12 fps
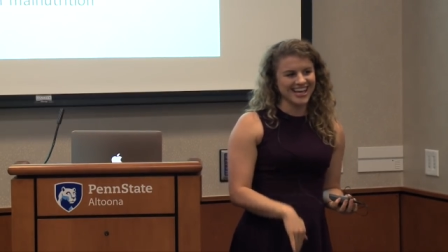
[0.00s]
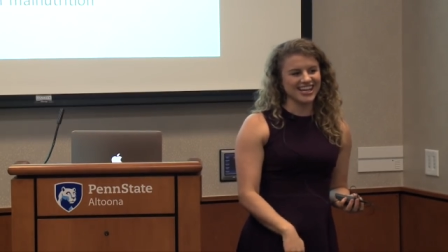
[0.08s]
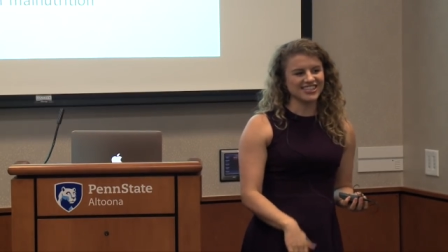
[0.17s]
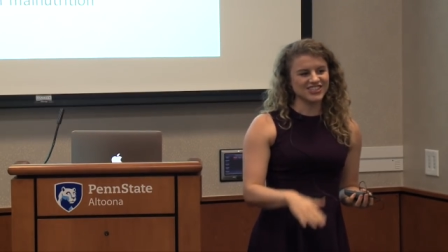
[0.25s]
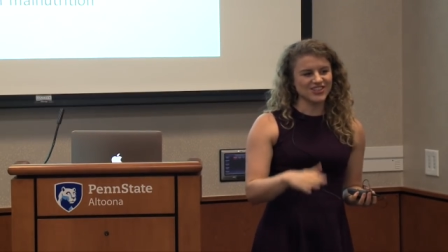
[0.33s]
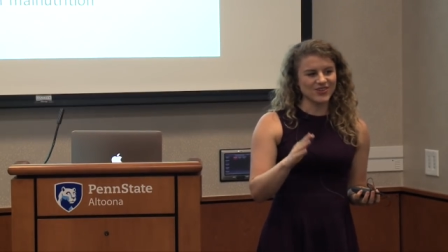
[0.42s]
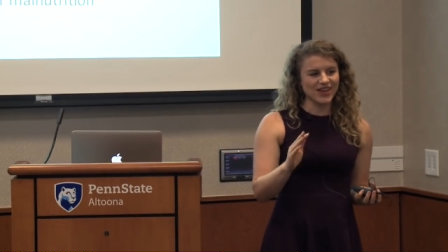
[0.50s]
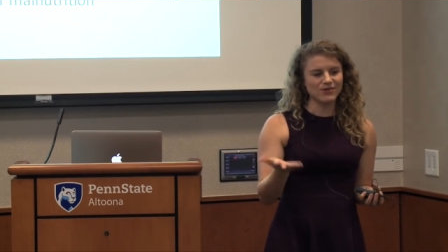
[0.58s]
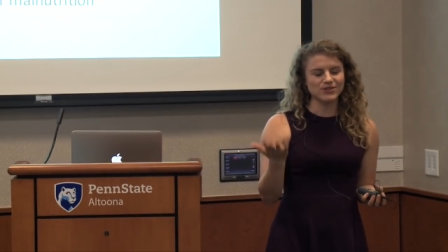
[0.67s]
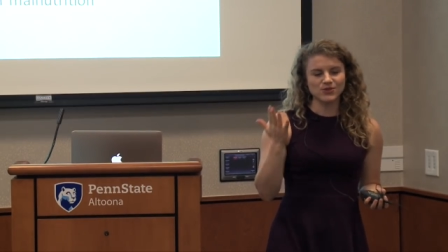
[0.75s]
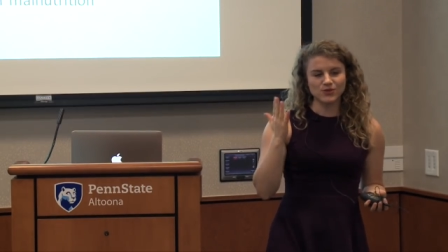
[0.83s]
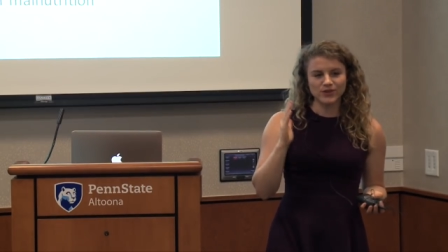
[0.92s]
And so that
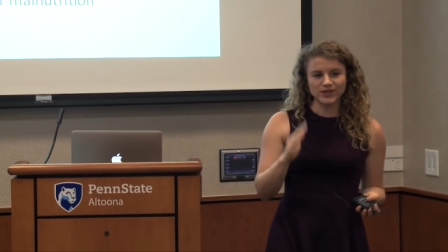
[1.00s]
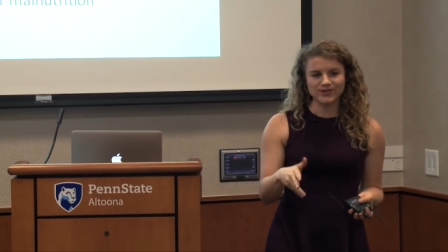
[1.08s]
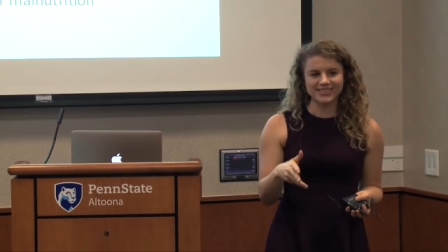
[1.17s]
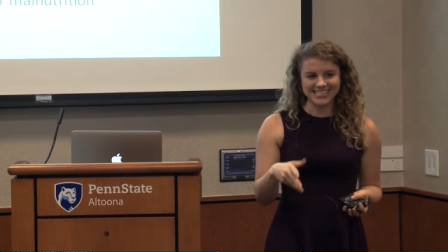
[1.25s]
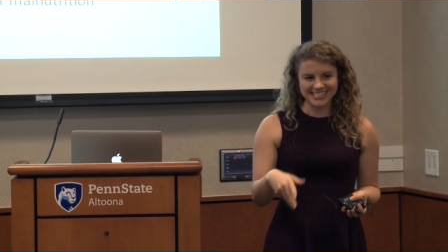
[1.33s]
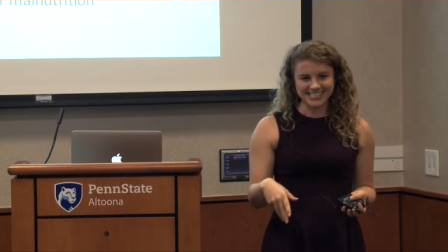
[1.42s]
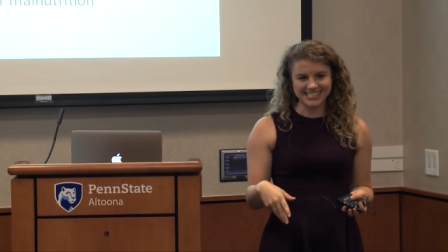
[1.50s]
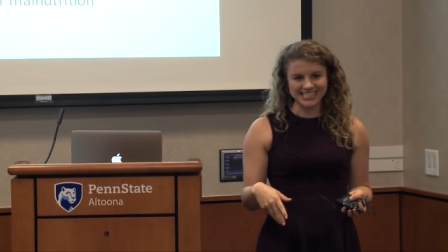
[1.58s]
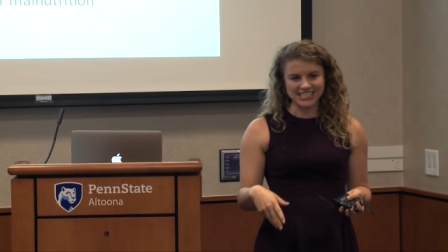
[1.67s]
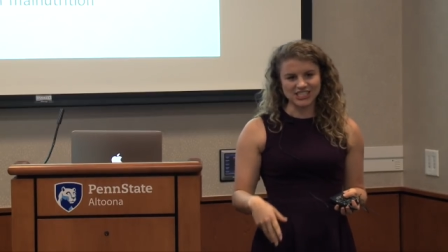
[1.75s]
was frequently seen.